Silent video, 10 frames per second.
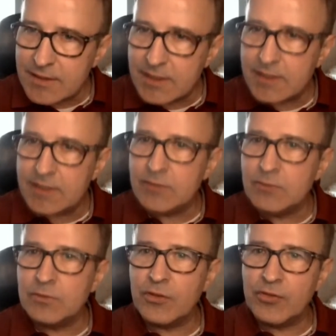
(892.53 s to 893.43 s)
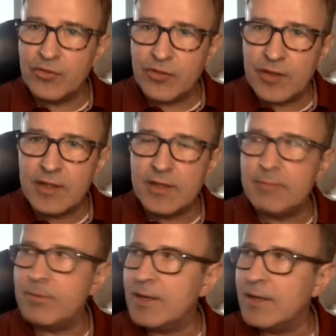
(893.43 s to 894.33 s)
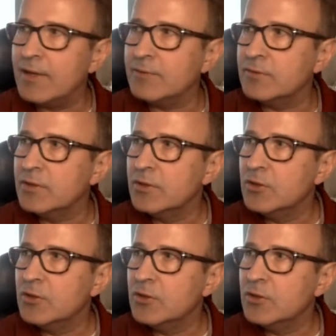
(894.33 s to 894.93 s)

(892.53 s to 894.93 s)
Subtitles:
still would think about